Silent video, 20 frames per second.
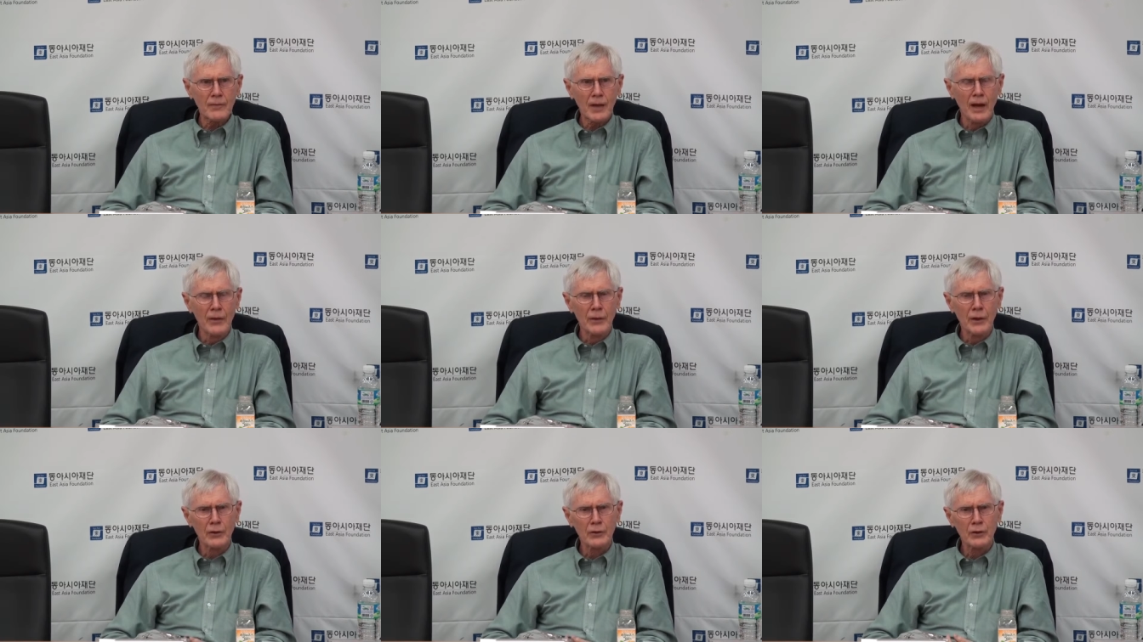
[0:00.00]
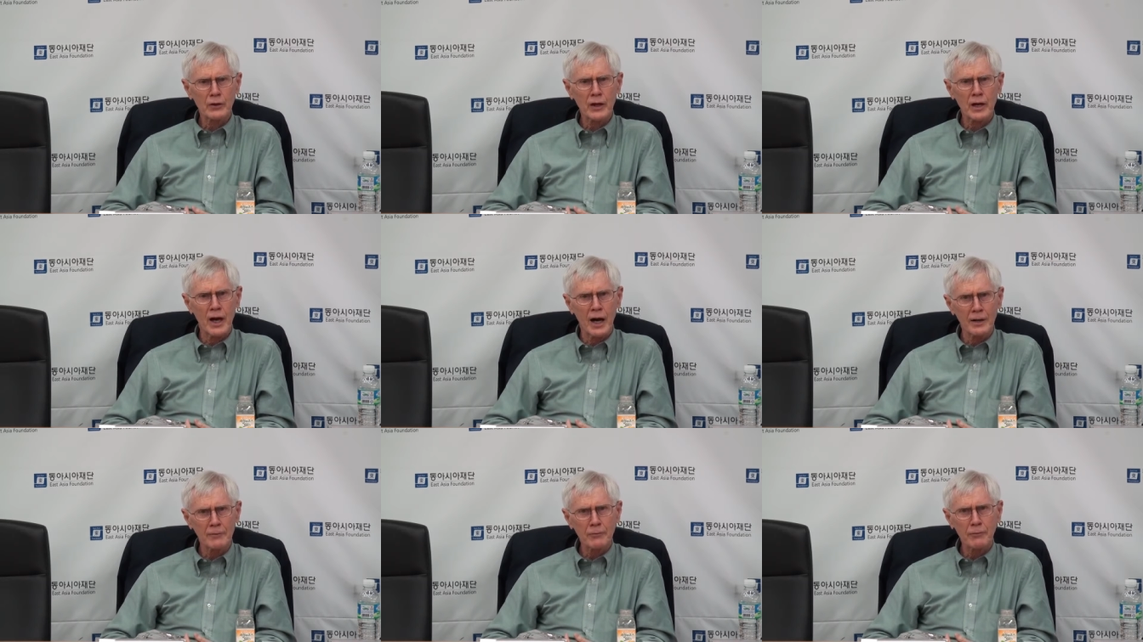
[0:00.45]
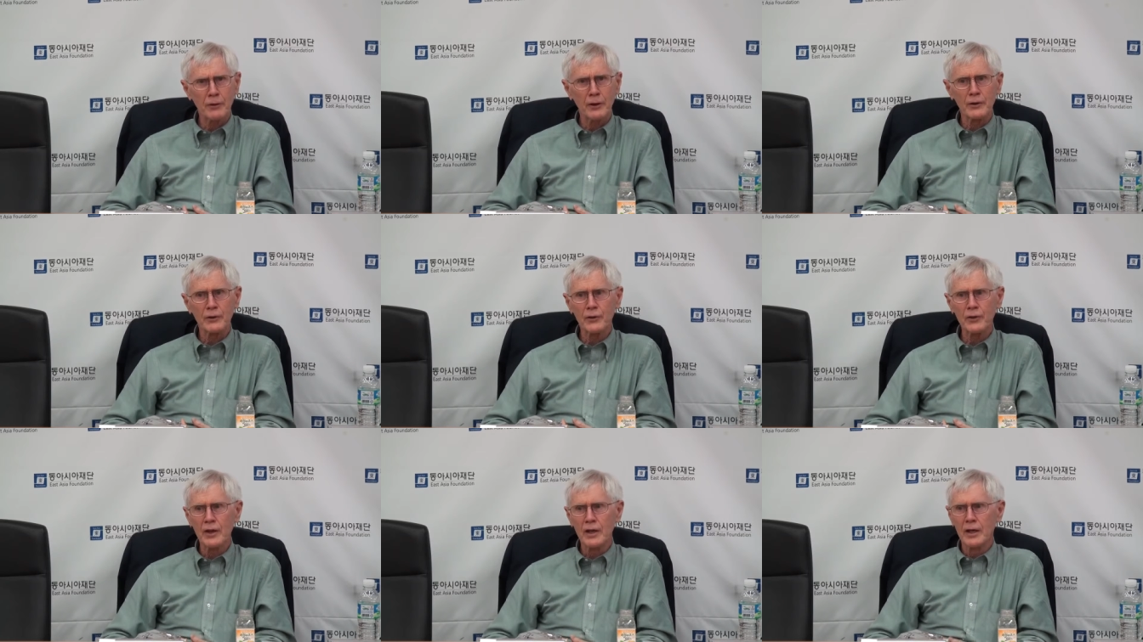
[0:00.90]
And there's a
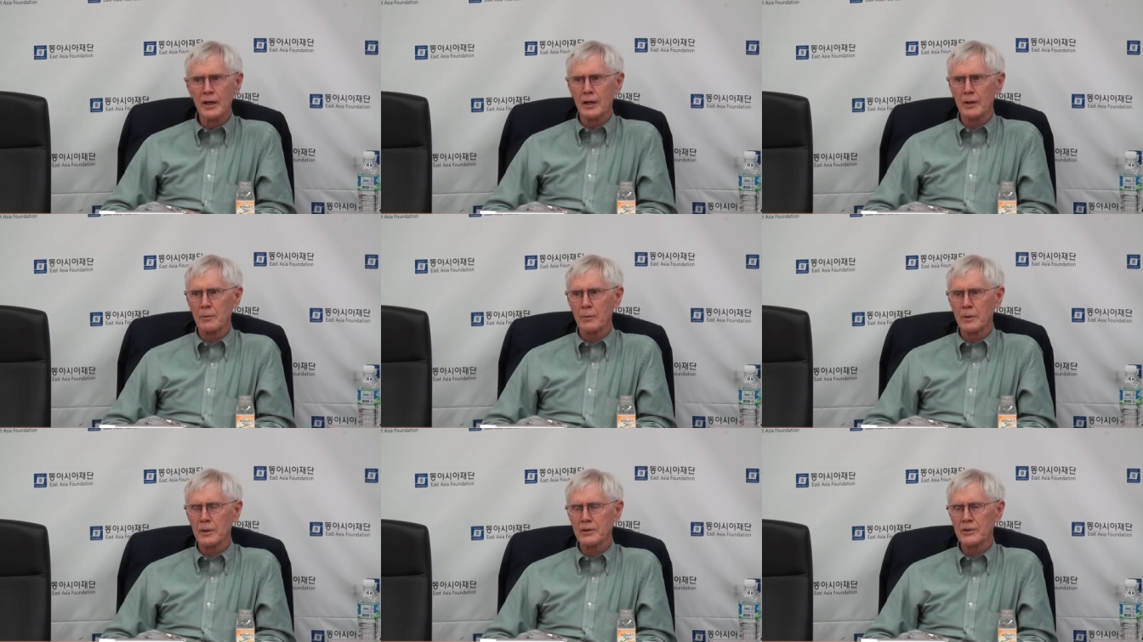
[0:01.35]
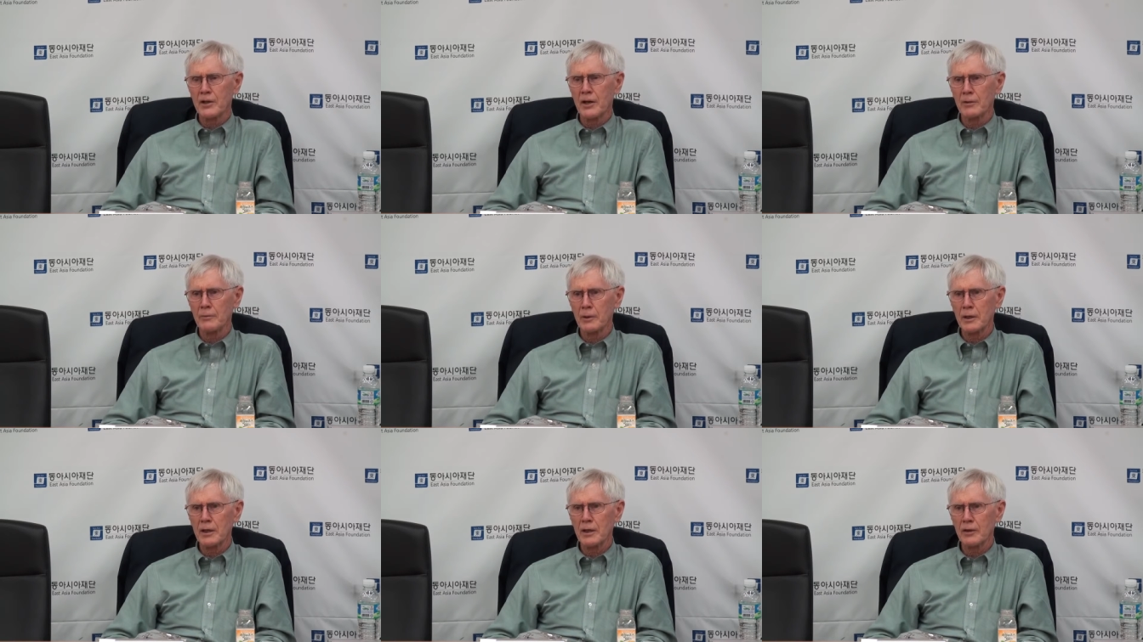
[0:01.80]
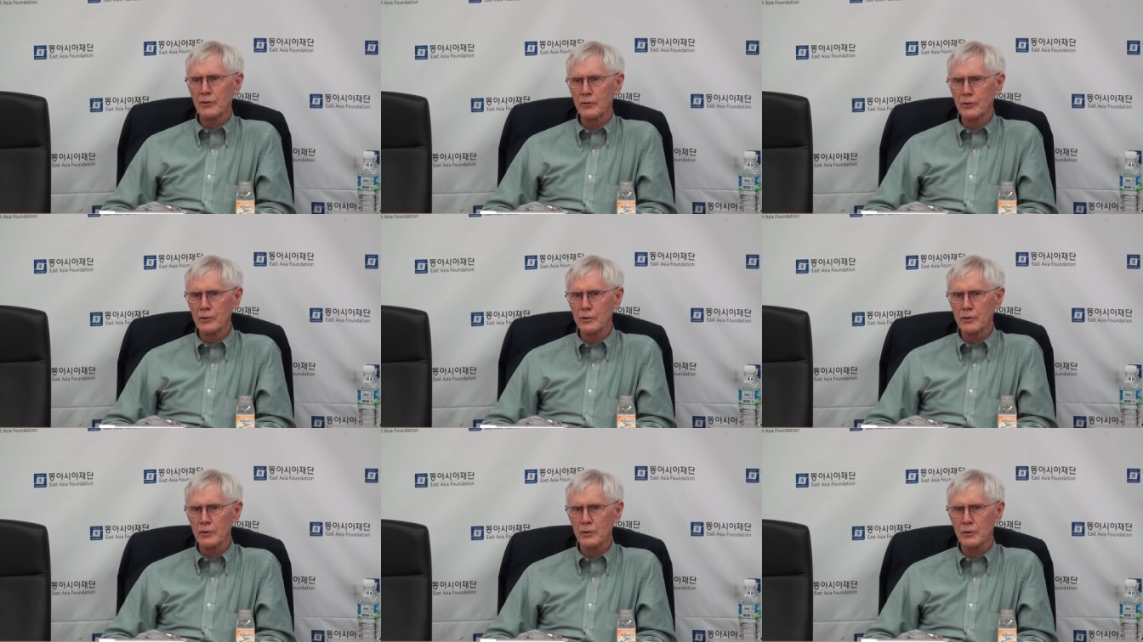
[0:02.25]
conference which Henry
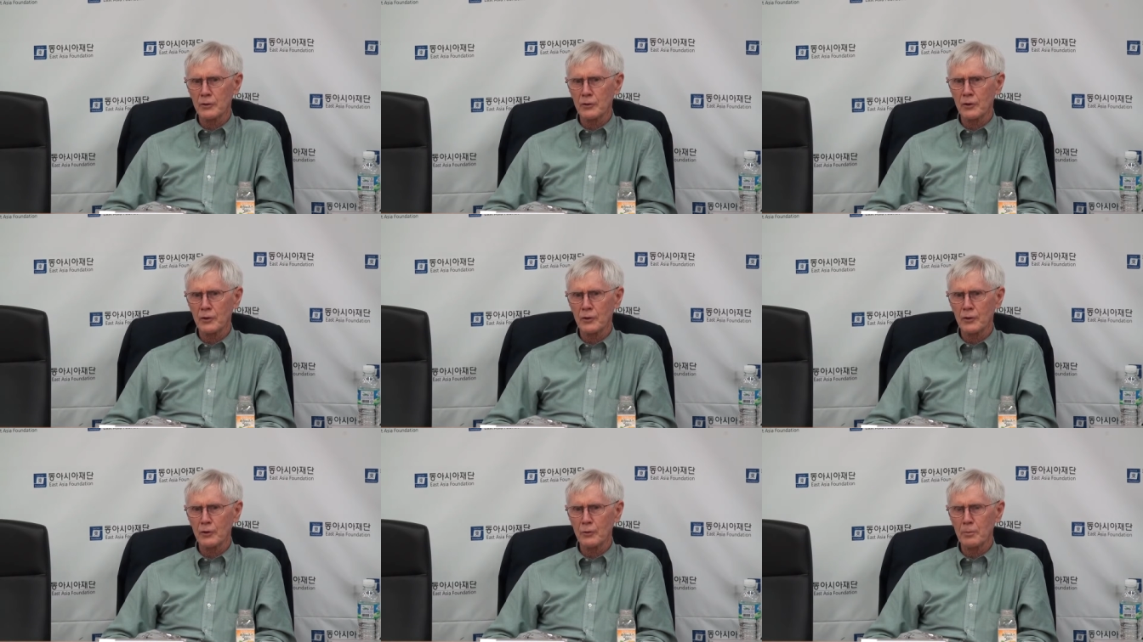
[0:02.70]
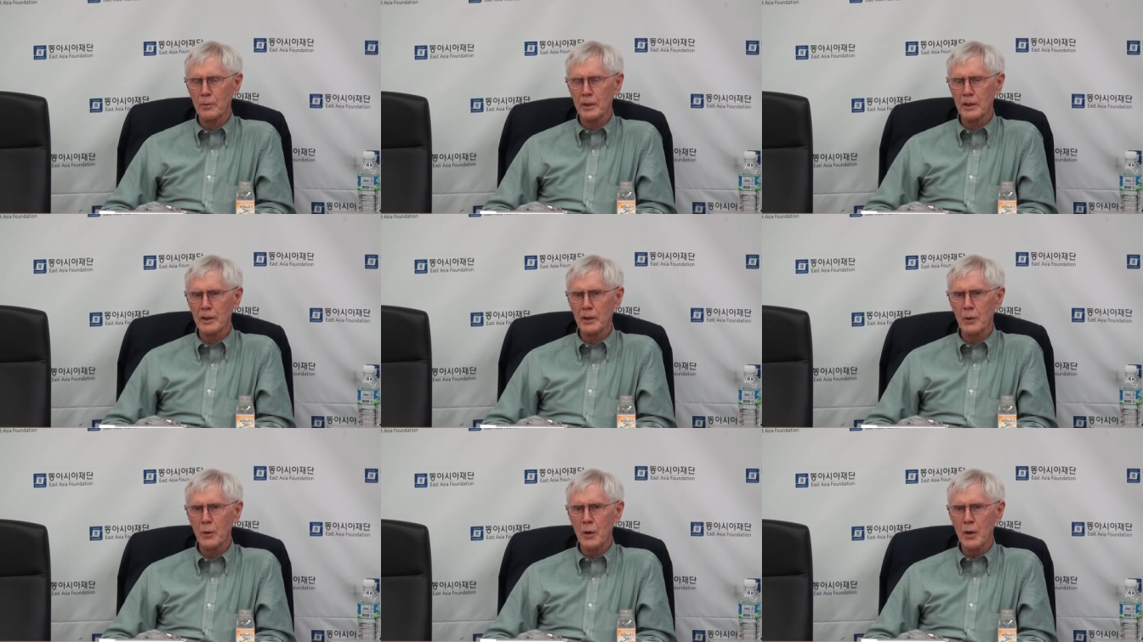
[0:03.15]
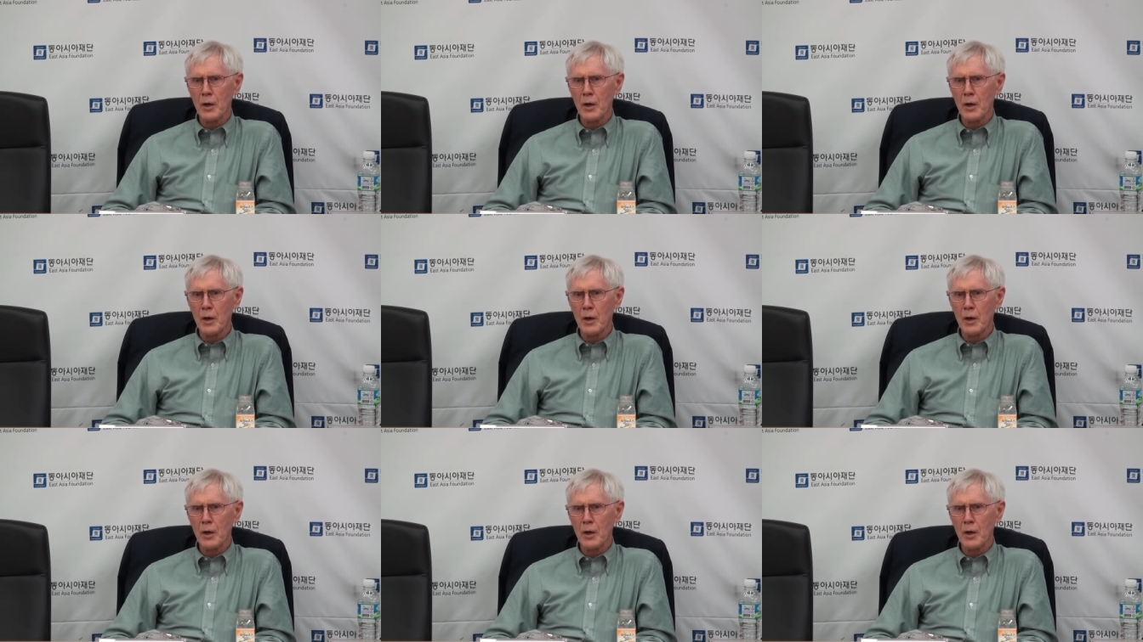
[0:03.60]
Kissinger is going to speak,